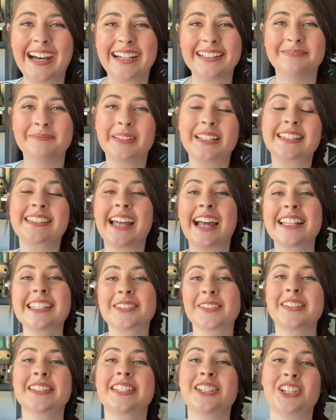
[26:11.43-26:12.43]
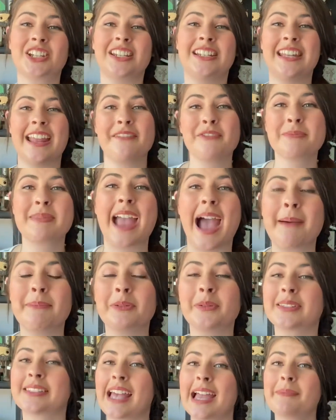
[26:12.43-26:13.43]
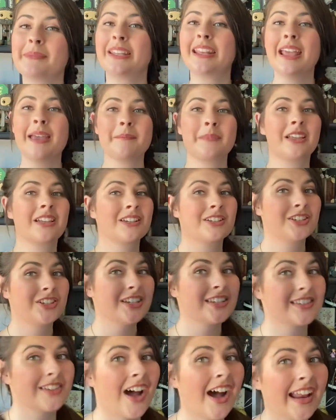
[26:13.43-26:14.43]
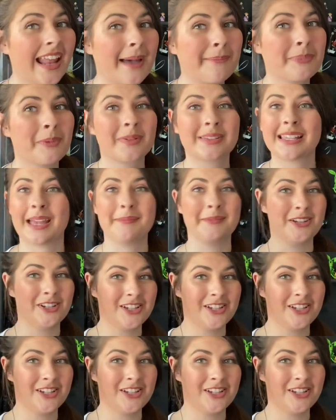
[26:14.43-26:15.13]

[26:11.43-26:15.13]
Because that's the reason she can never be happy with Simon, because she's not happy with Simon.